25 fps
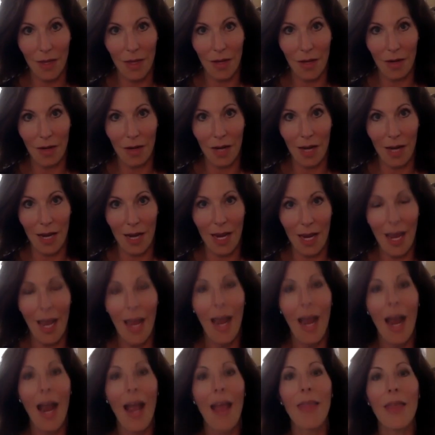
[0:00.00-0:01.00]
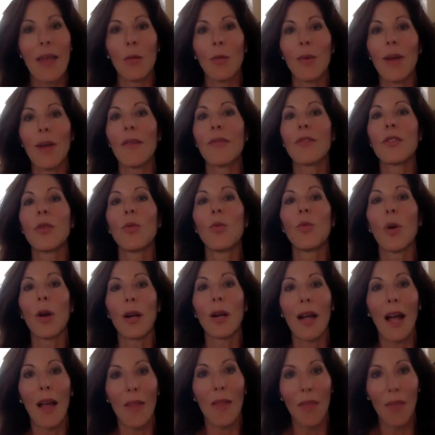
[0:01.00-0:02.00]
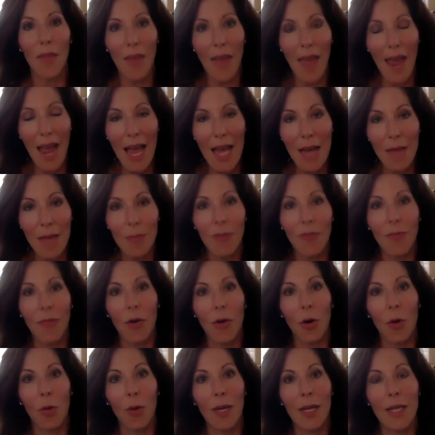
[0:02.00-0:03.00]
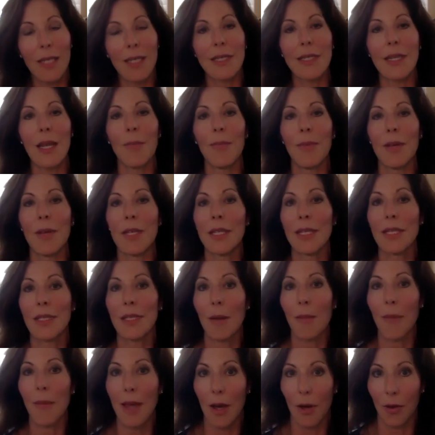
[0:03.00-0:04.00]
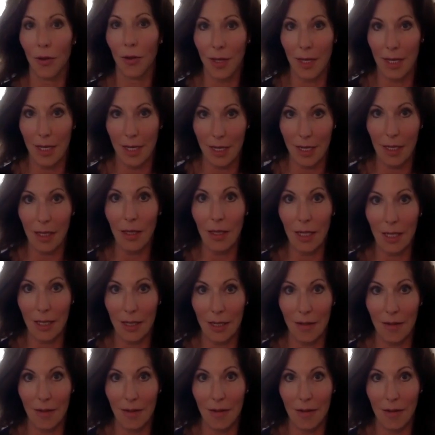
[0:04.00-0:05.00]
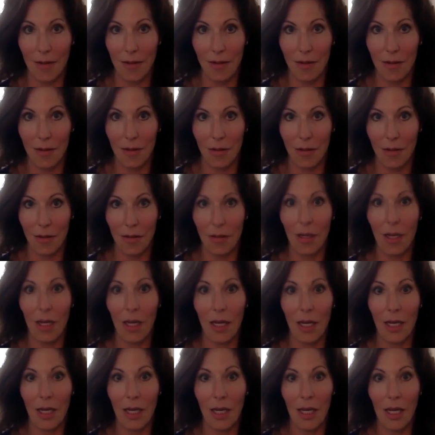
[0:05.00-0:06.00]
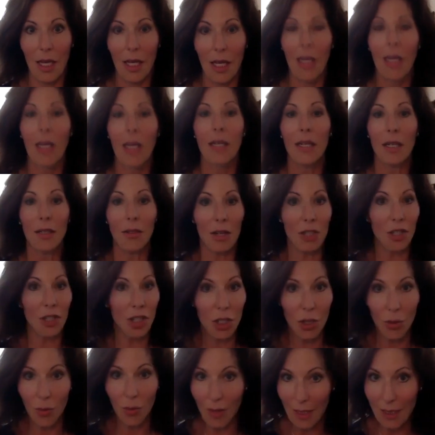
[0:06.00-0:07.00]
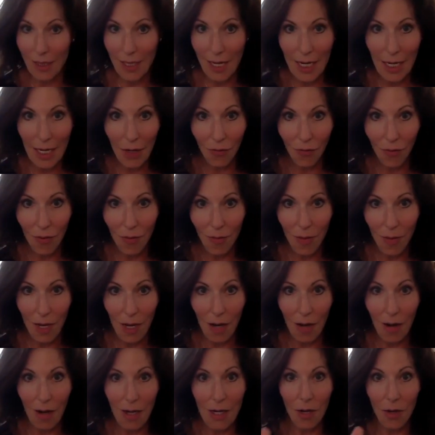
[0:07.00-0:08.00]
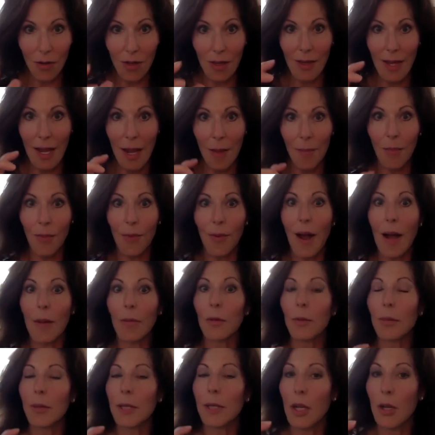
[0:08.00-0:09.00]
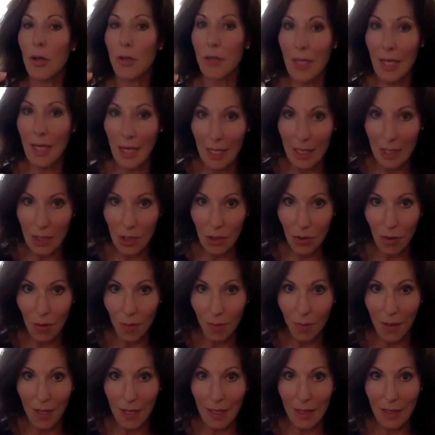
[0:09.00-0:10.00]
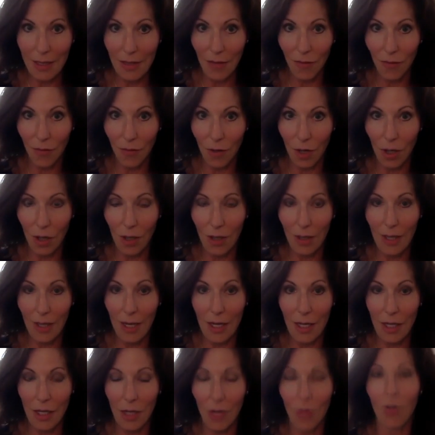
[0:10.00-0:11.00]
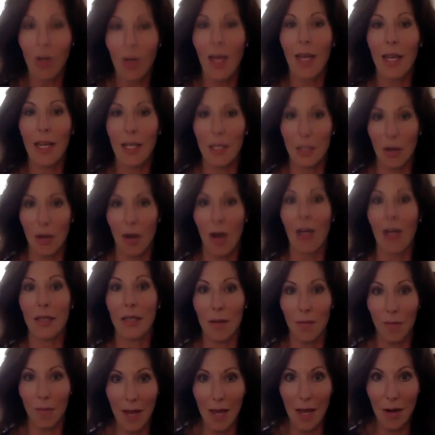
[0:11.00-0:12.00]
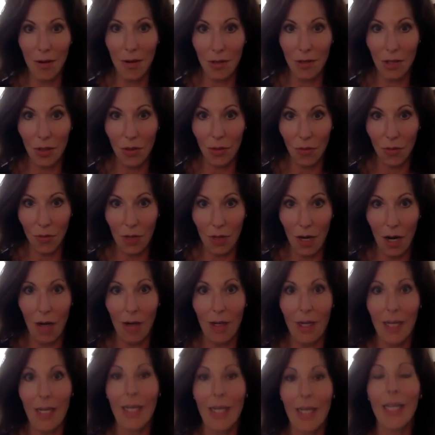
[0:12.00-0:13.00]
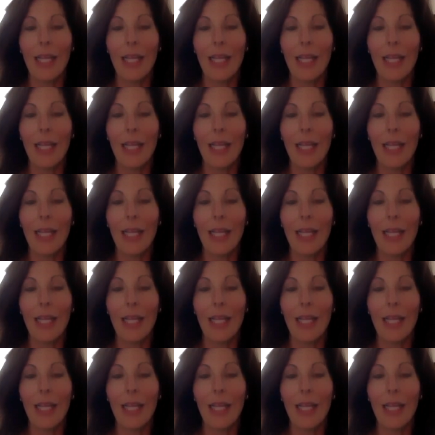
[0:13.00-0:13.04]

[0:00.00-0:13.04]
Okay. And then we have to work on that before we can step into some healthy healing. Okay. Dr. Esha, you want to take it from there? I know that that probably goes into a piece of work that you and I had talked about regarding